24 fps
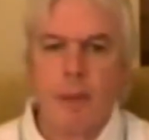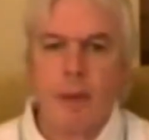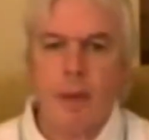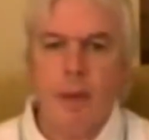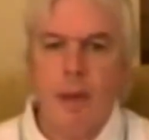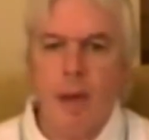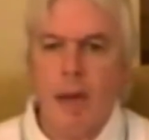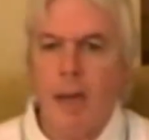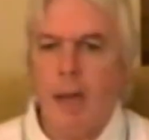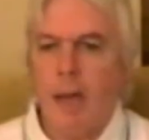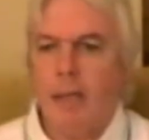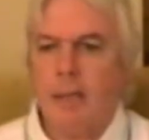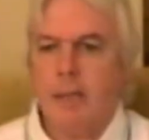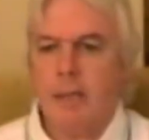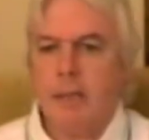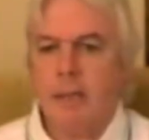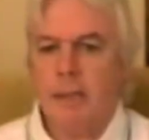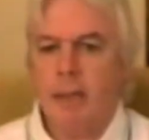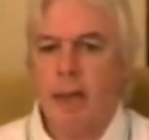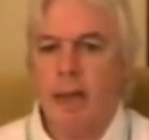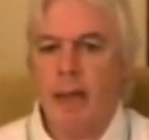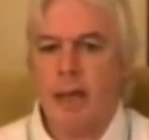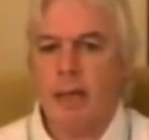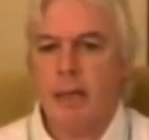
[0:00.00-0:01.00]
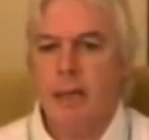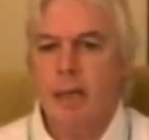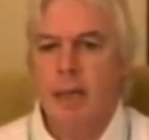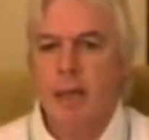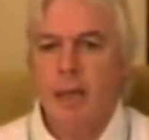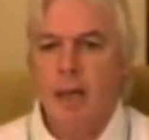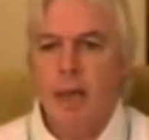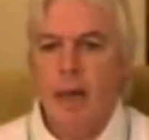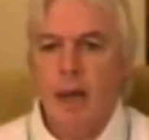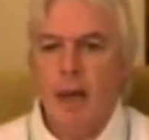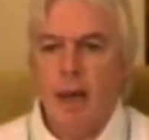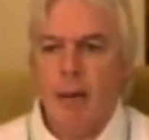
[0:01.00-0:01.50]
highlighting that,
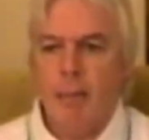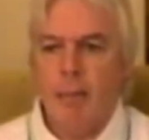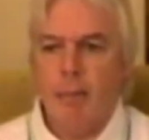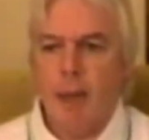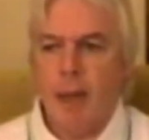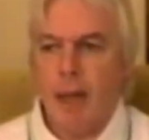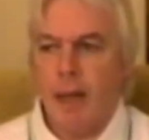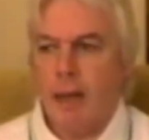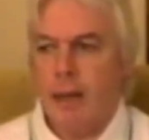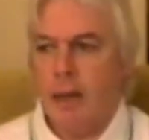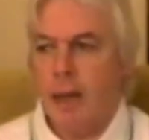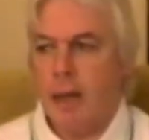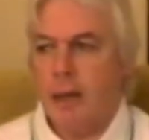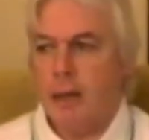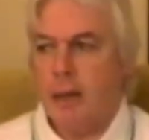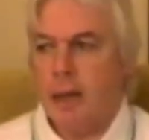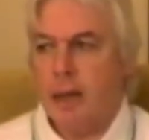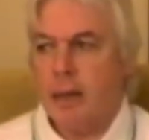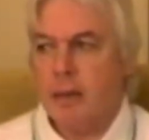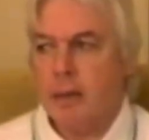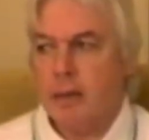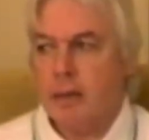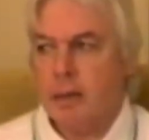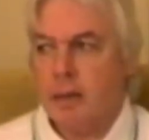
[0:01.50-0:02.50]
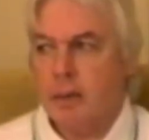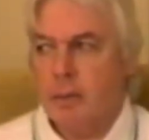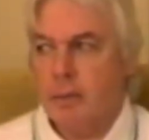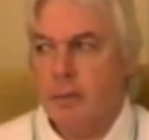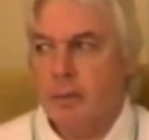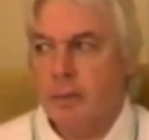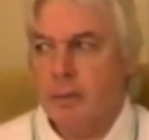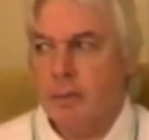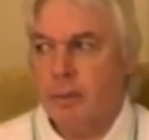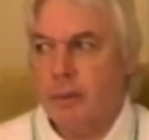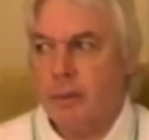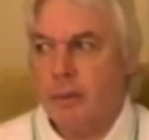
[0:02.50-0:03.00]
and
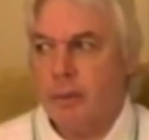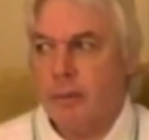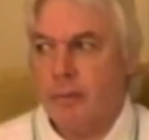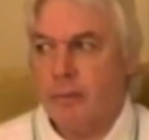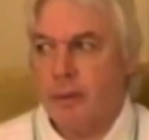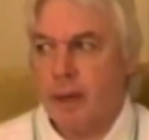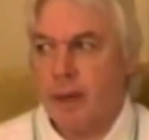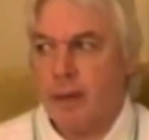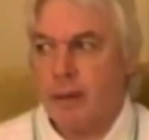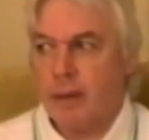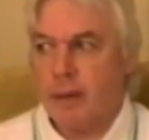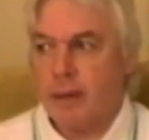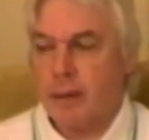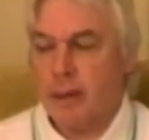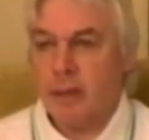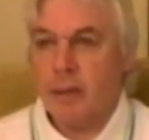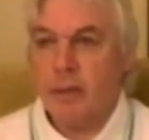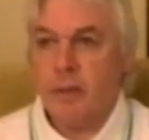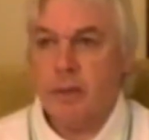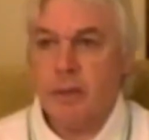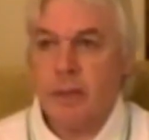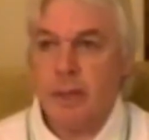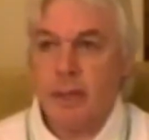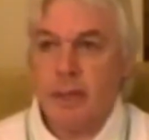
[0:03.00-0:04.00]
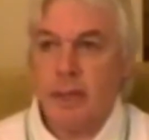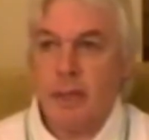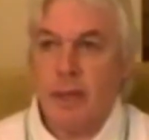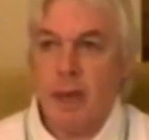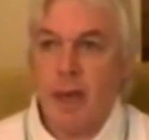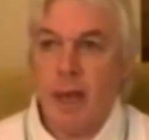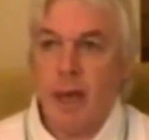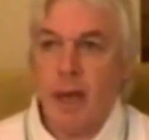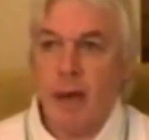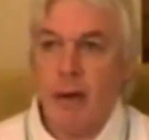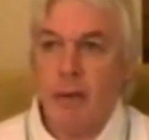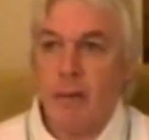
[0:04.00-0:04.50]
so the fact that they're using it
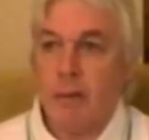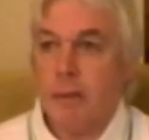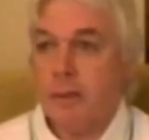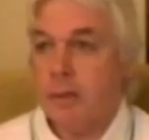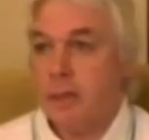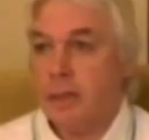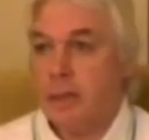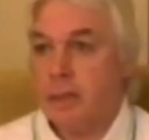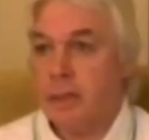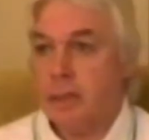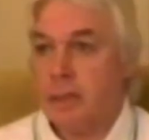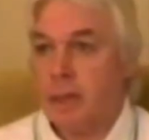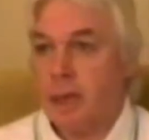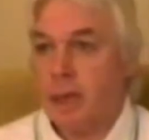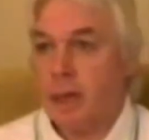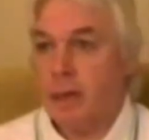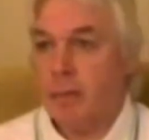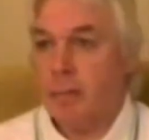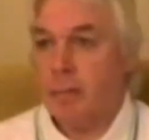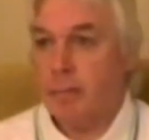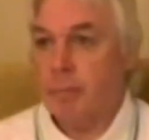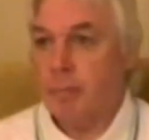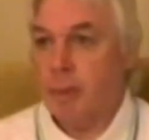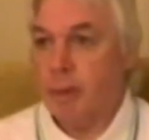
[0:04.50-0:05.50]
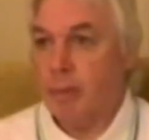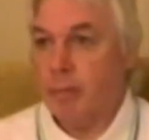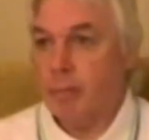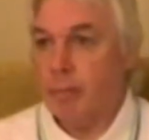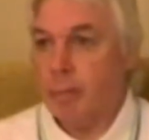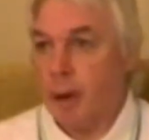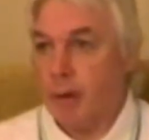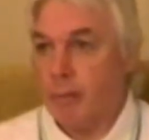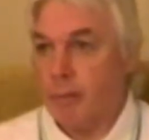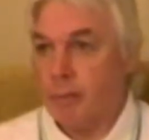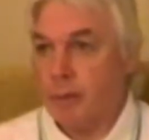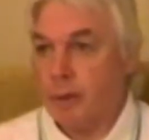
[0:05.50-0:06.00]
now is kind of
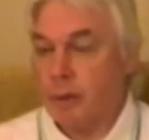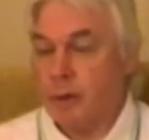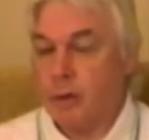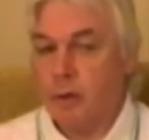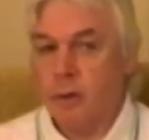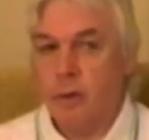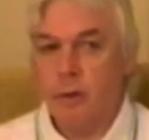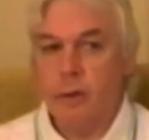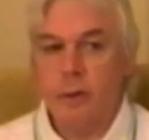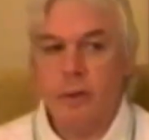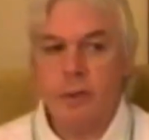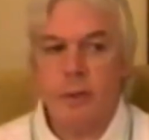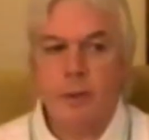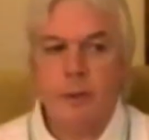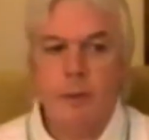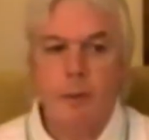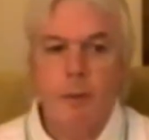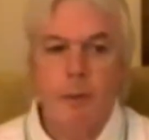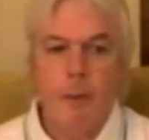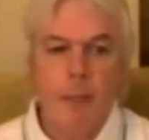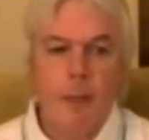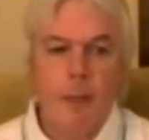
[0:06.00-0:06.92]
par for the course.